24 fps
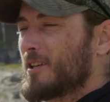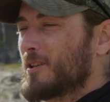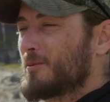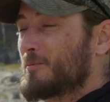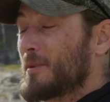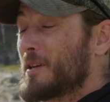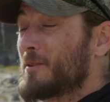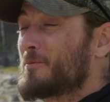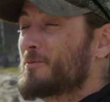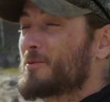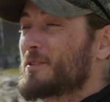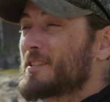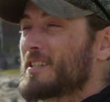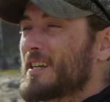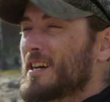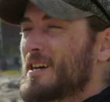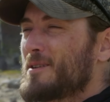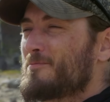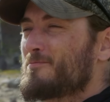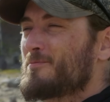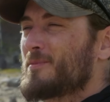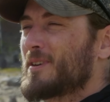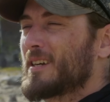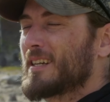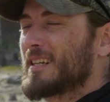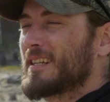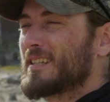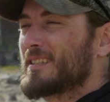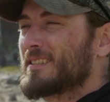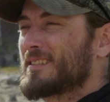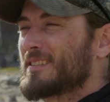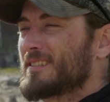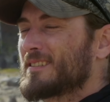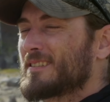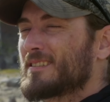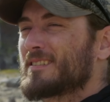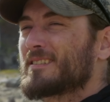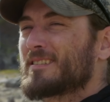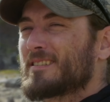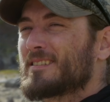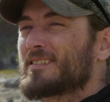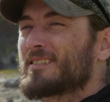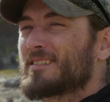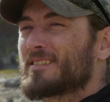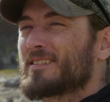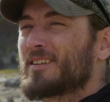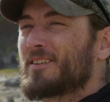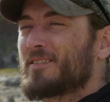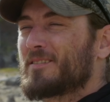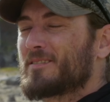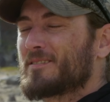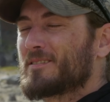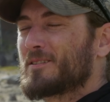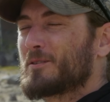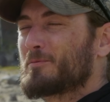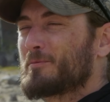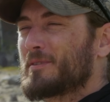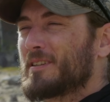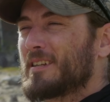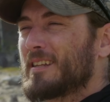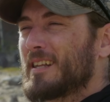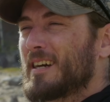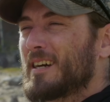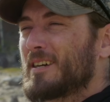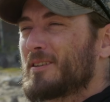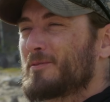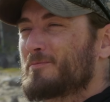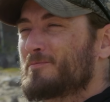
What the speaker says: And free time, I guess. So a little bit of that.